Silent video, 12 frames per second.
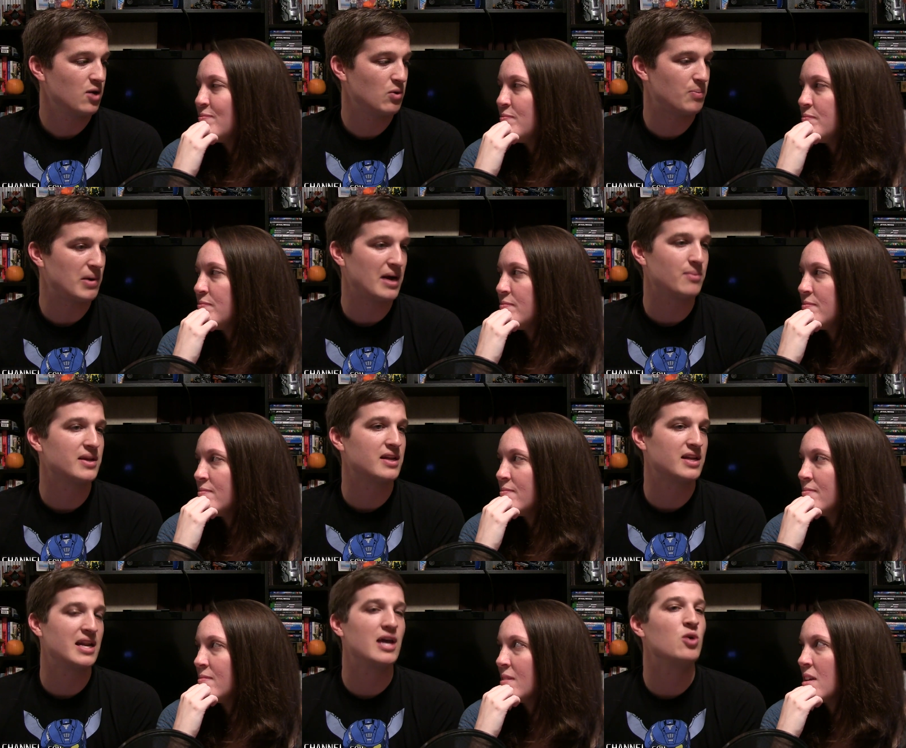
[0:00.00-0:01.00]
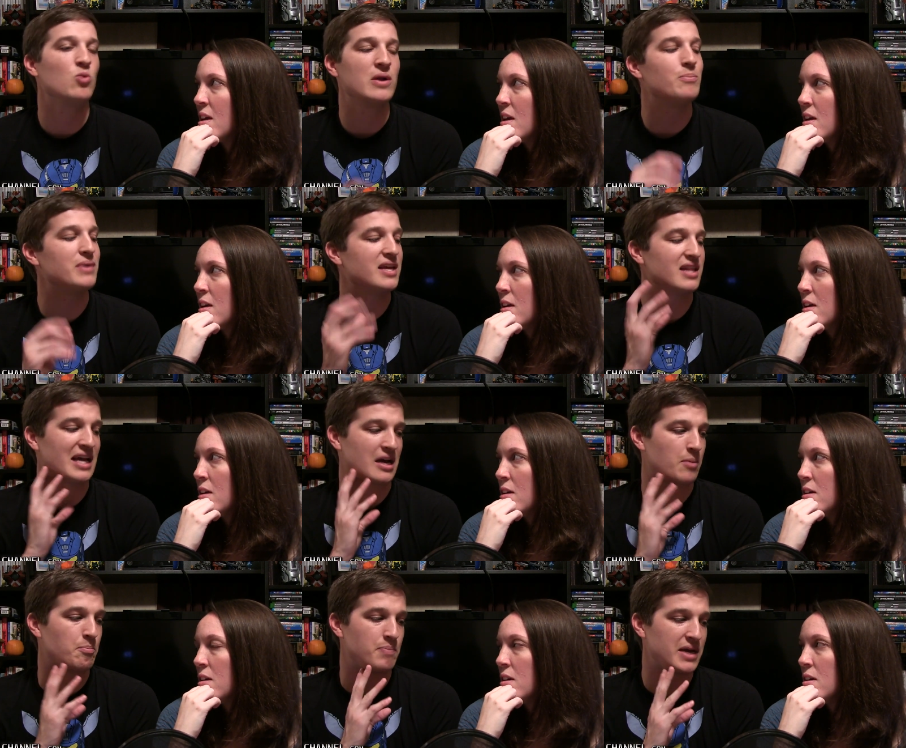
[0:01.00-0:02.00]
Speaker 1: it would probably it wouldn't be like
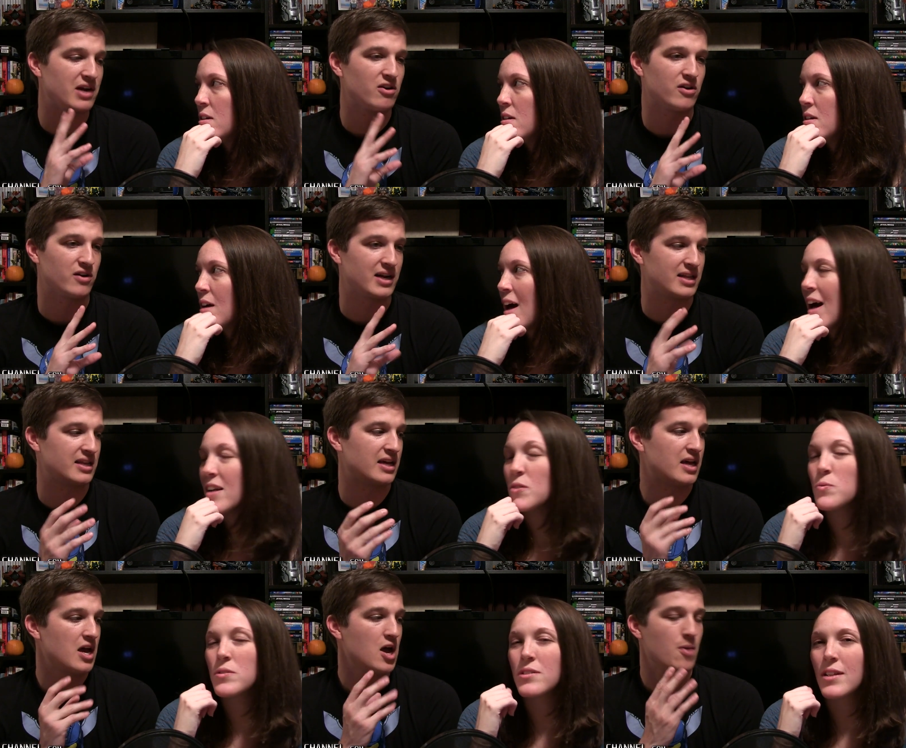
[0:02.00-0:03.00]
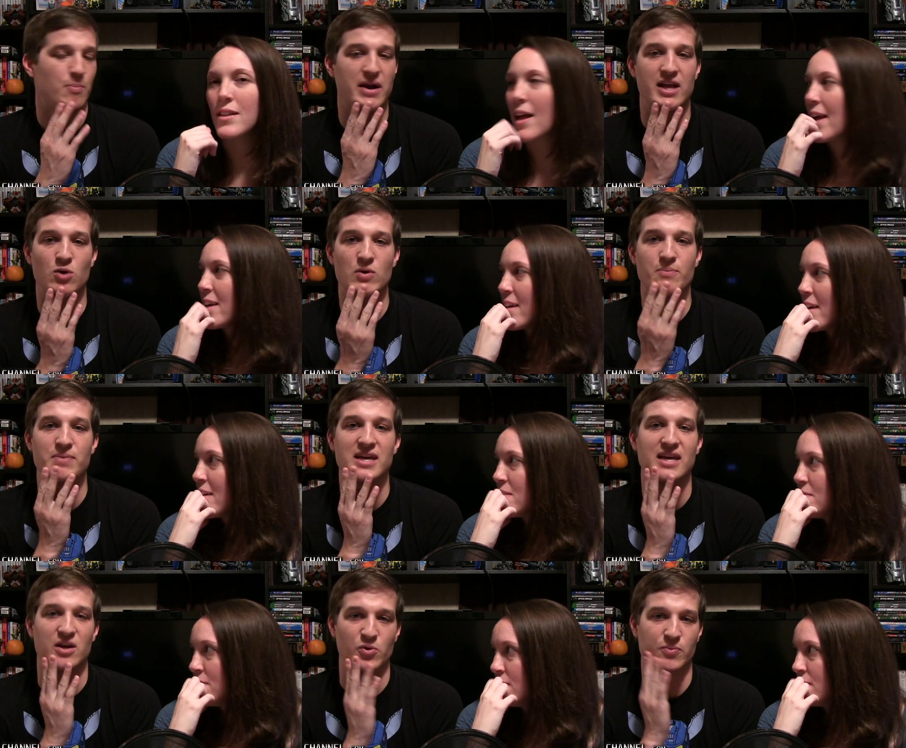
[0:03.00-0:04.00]
a beard or anything. I don't really like it would it.
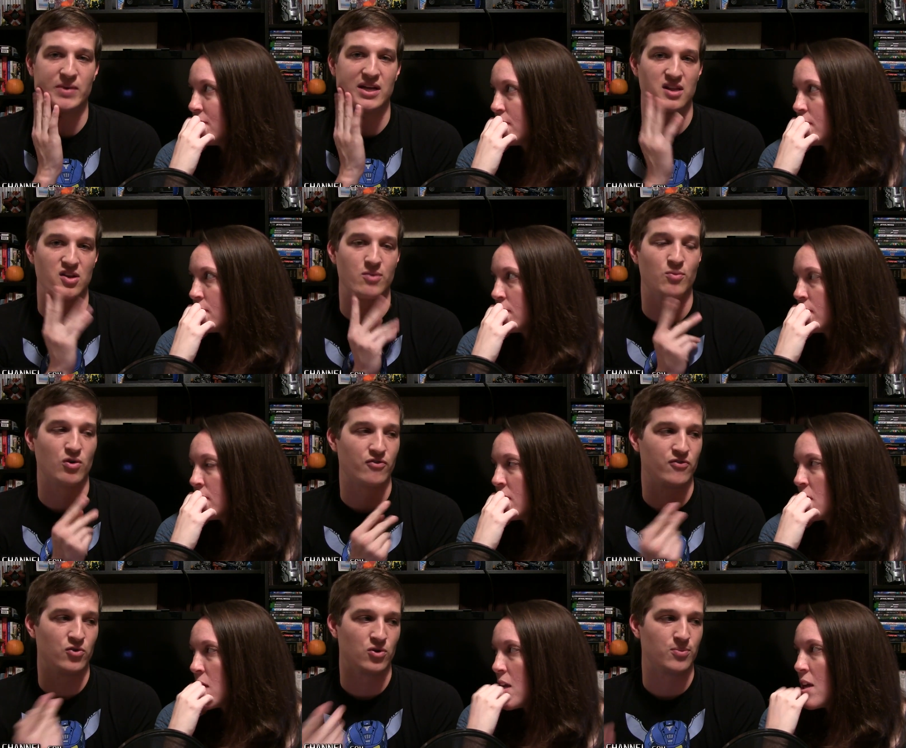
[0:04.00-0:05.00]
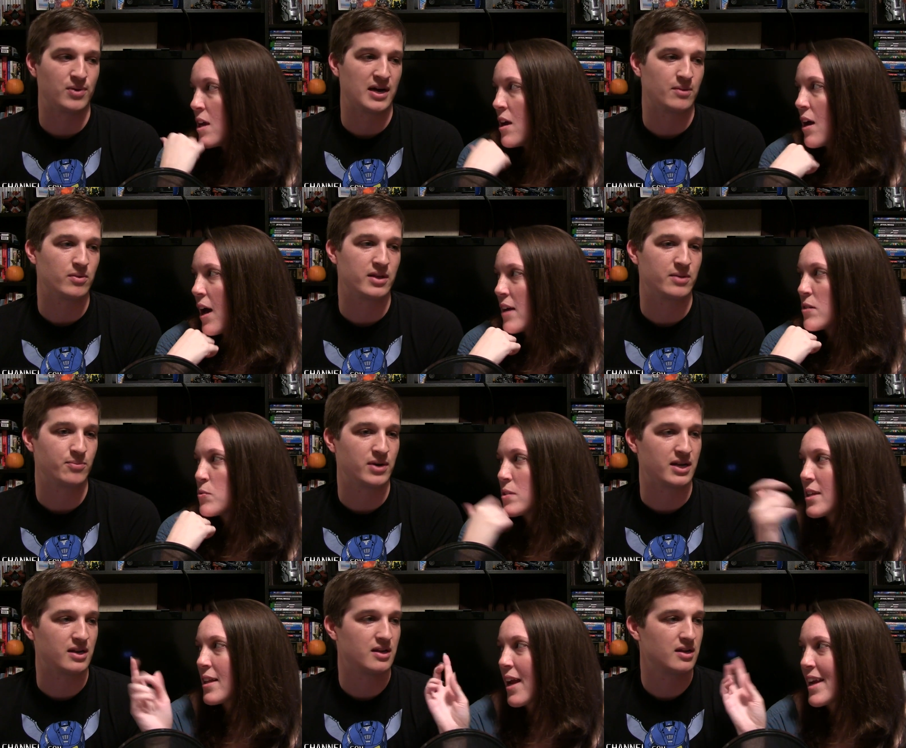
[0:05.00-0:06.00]
be it would be a little more full probably. I don't
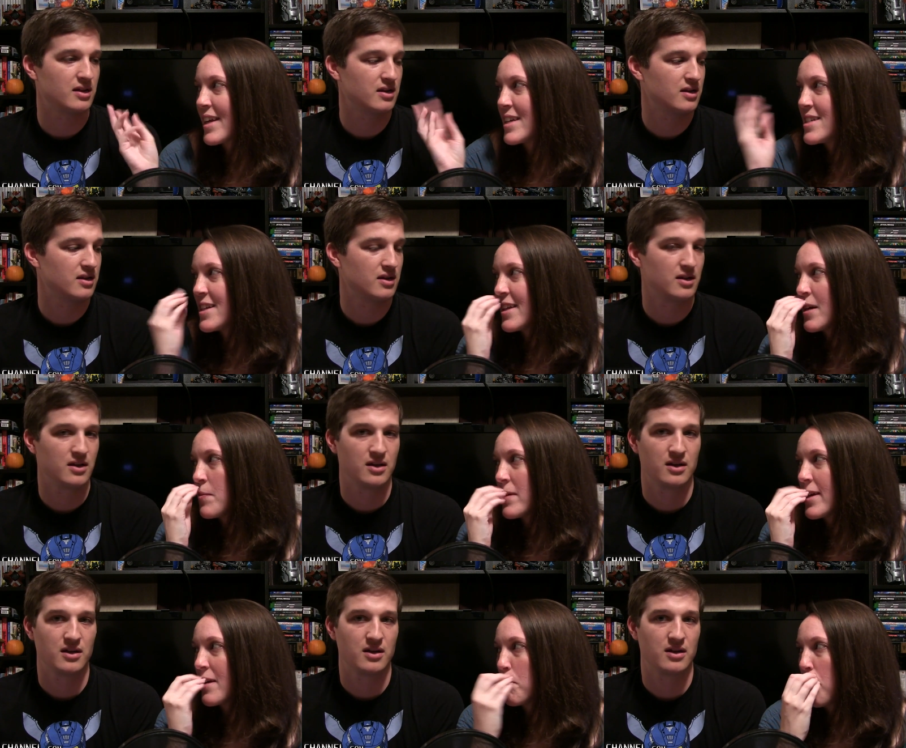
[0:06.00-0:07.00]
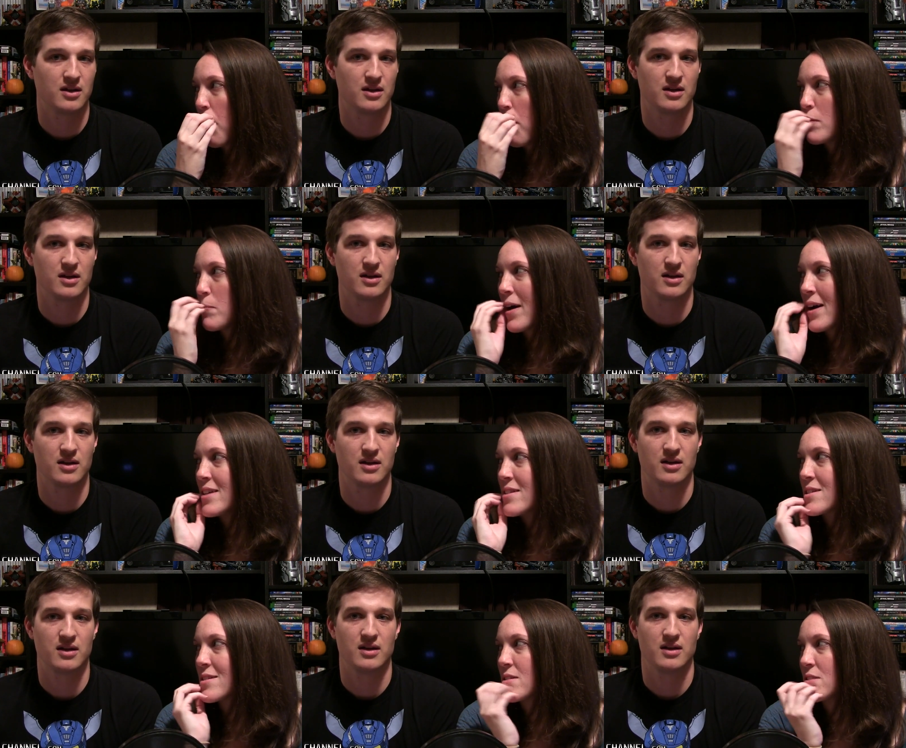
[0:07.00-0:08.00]
really
Speaker 2: like kissing him and getting poked by
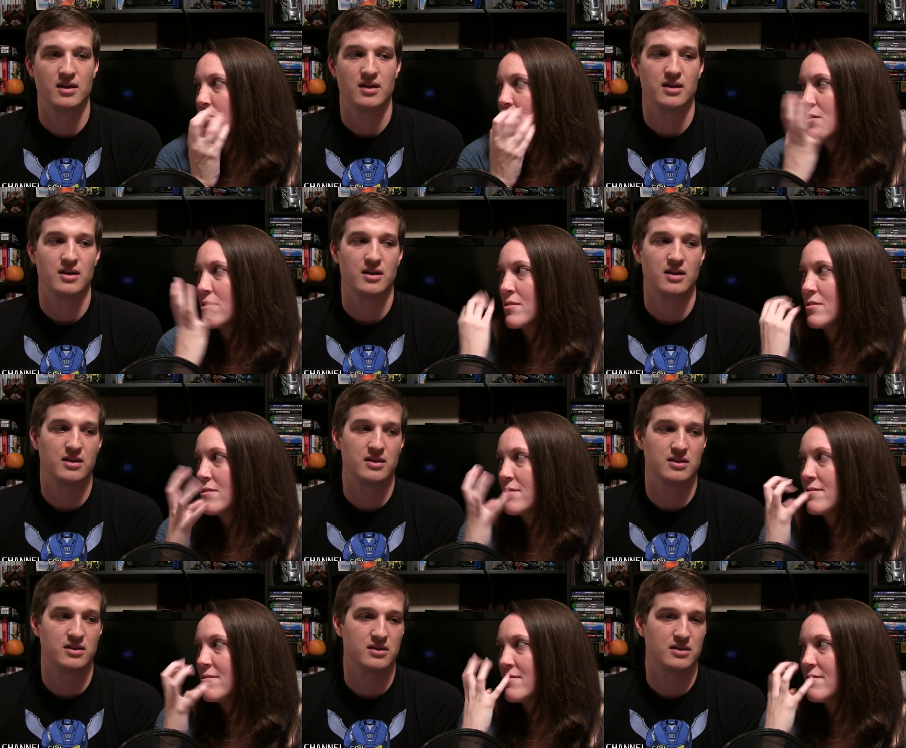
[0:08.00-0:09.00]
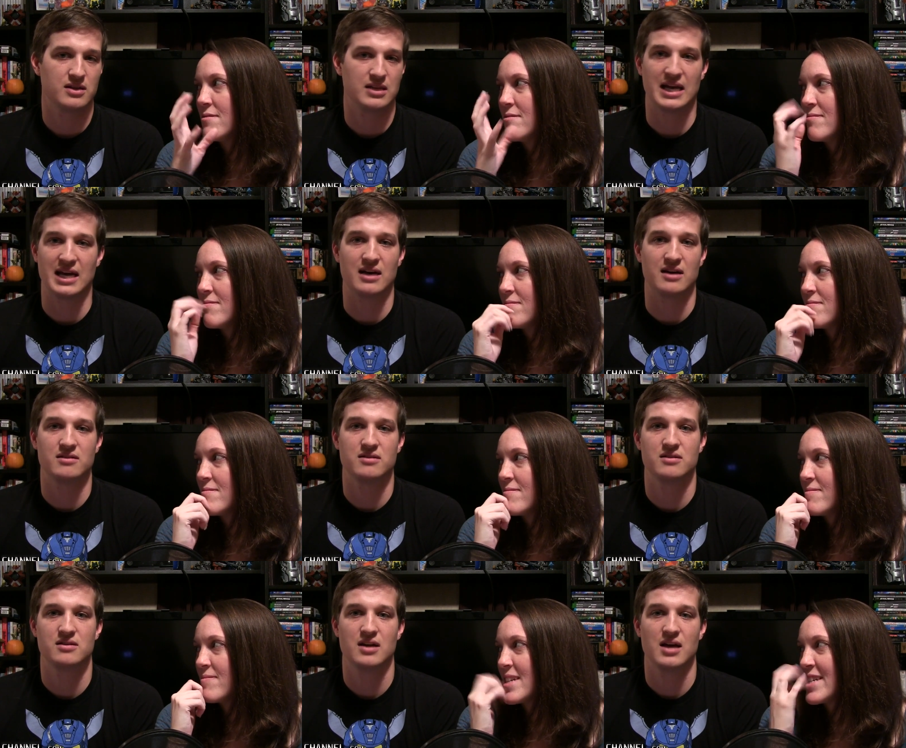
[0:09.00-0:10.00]
his little
Speaker 1: yeah.
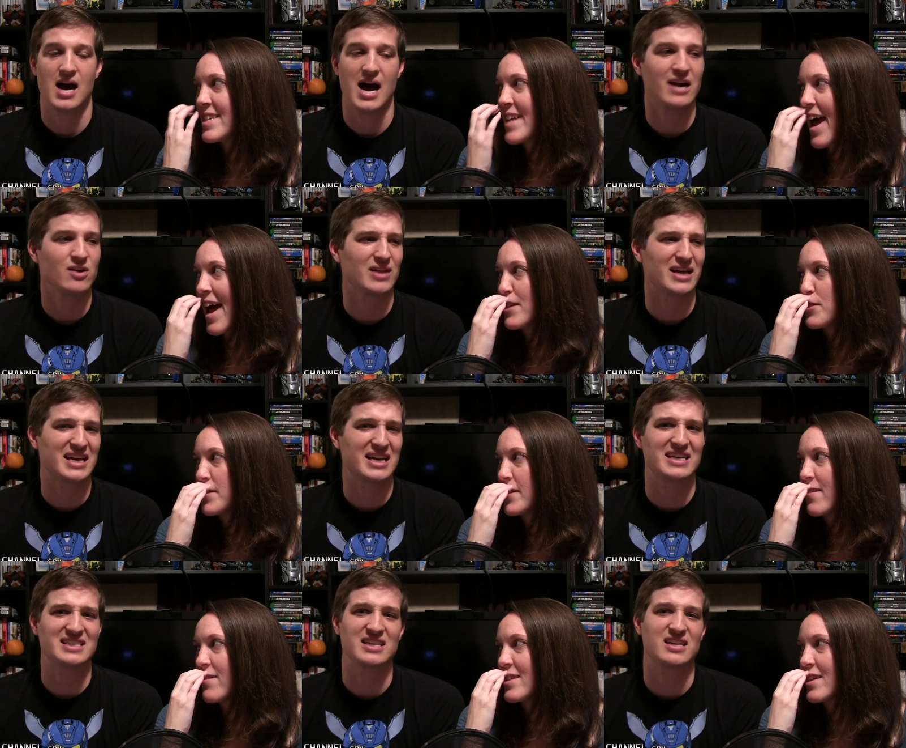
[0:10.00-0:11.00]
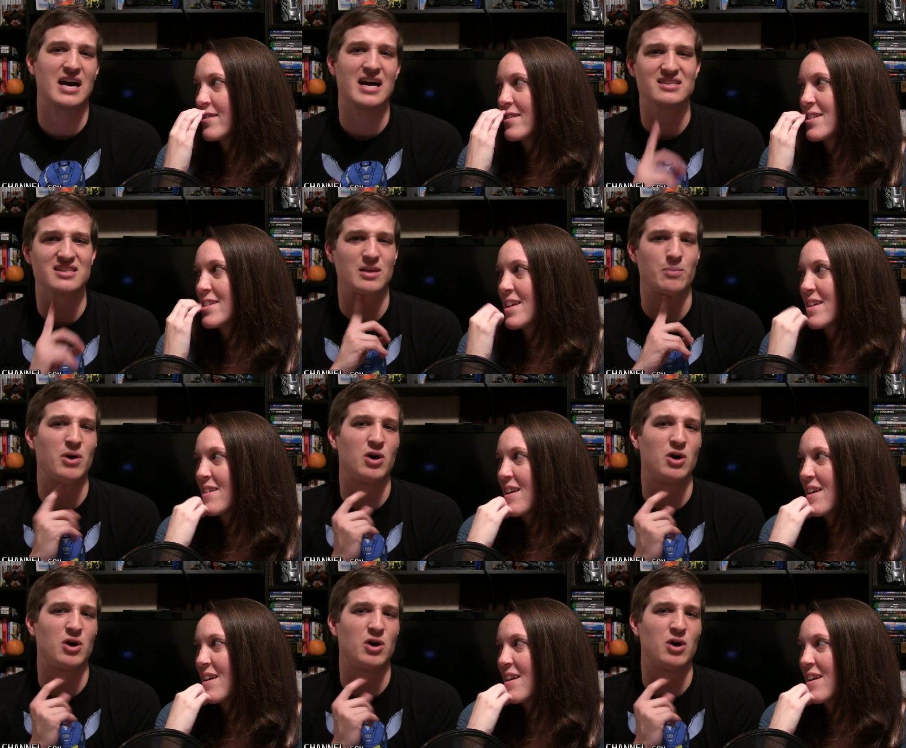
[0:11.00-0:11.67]
I don't like it because it constantly